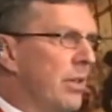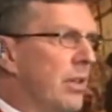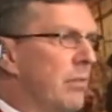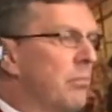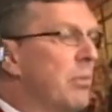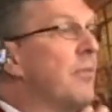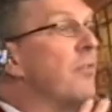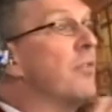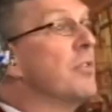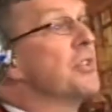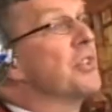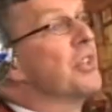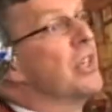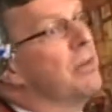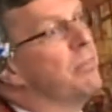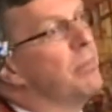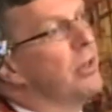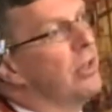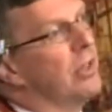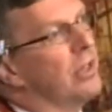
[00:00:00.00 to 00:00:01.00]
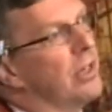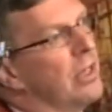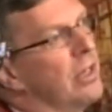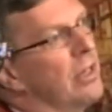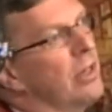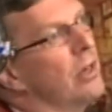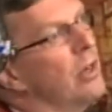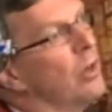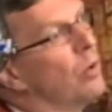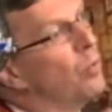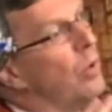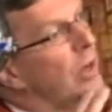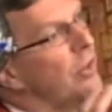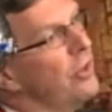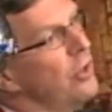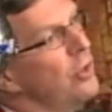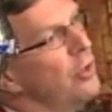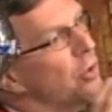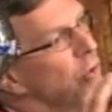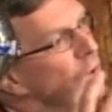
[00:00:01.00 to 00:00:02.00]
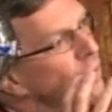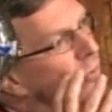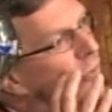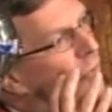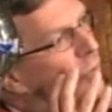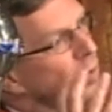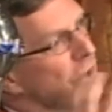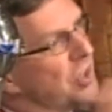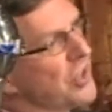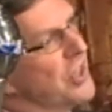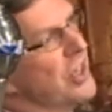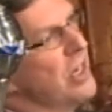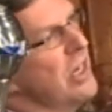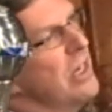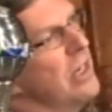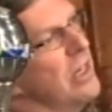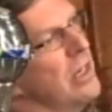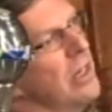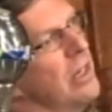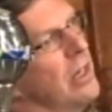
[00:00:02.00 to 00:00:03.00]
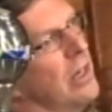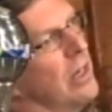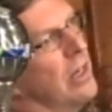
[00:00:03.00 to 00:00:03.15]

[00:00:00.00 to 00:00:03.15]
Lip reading: but foreseeability, whether you could foresee